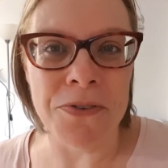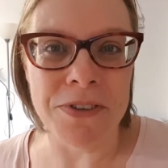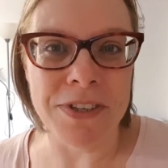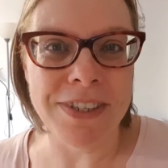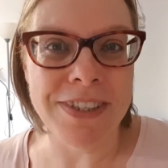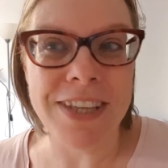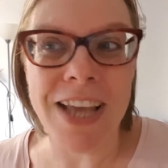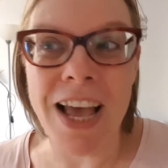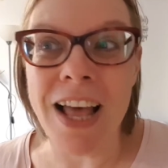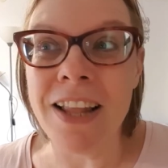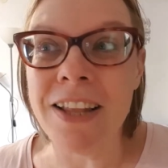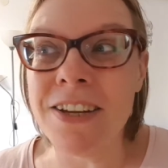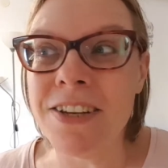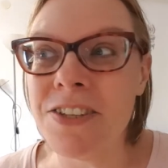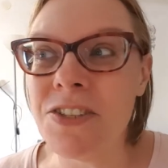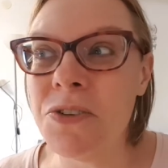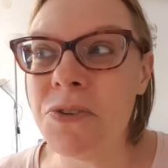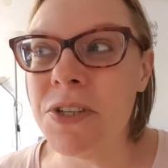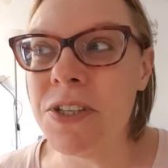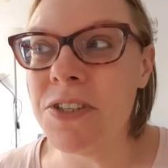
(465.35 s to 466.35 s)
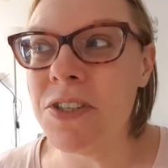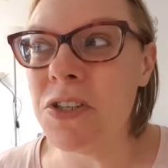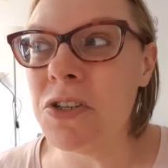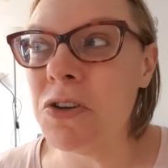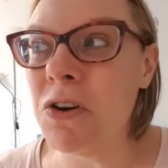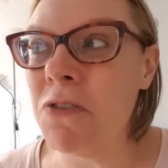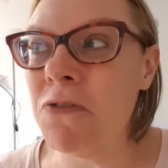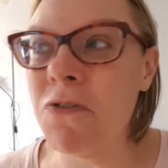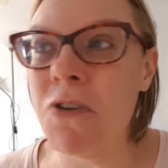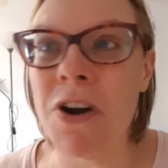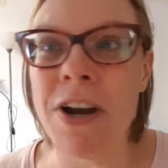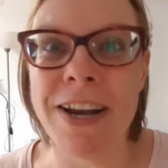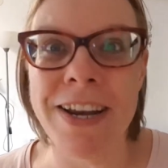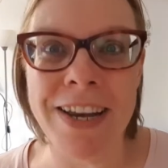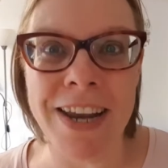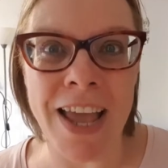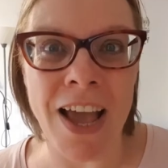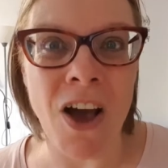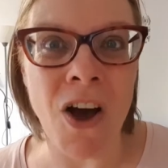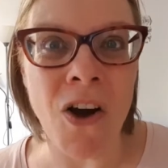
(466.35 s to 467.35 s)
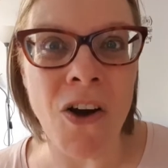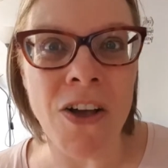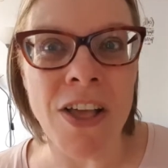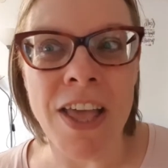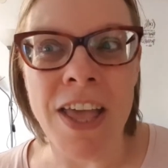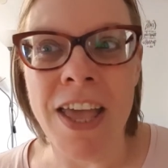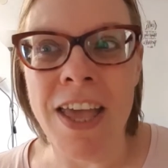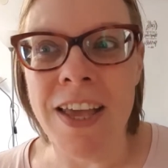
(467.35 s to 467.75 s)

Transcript: salad is so easy to go for. And now,